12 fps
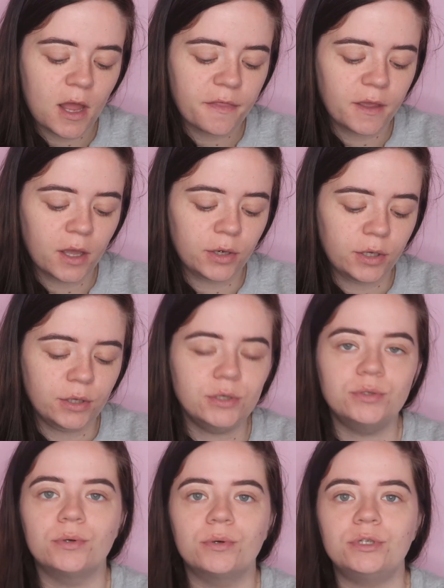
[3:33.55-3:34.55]
Nothing
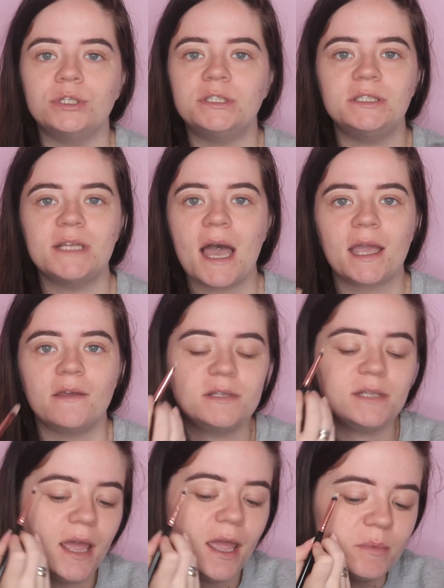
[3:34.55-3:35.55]
unusual, just exactly the
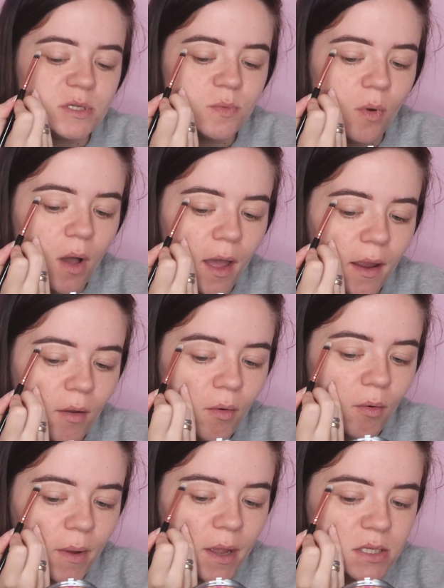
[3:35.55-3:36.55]
same as what I
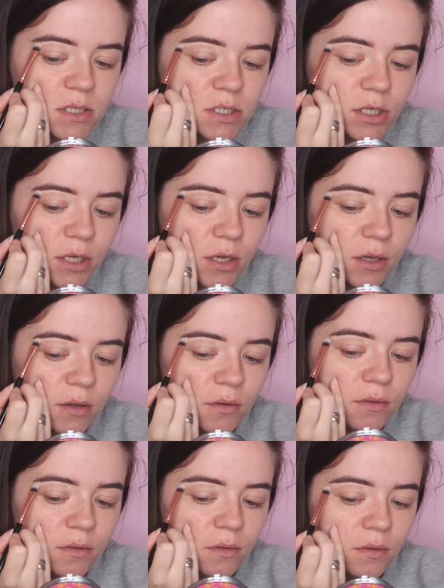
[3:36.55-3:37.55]
always do.